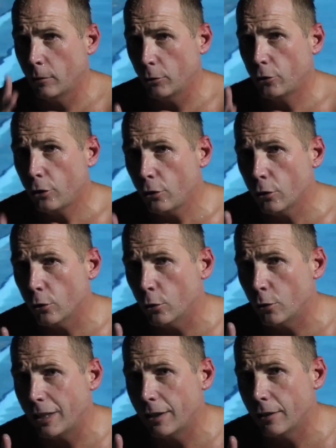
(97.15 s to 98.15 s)
Number
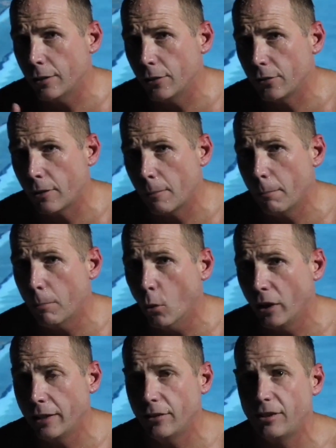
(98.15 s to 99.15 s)
2 is
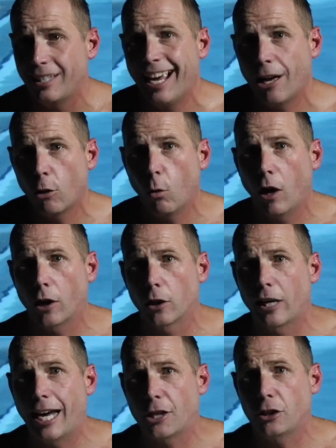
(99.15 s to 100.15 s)
buoyancy, how the
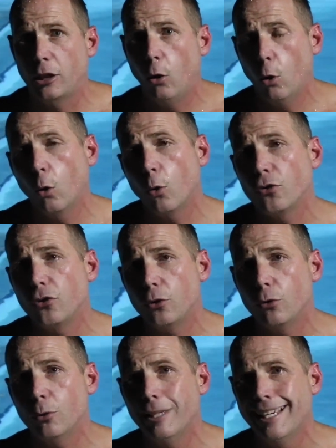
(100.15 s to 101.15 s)
water actually holds
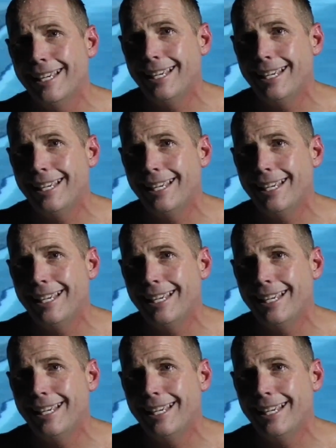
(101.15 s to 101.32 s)
you.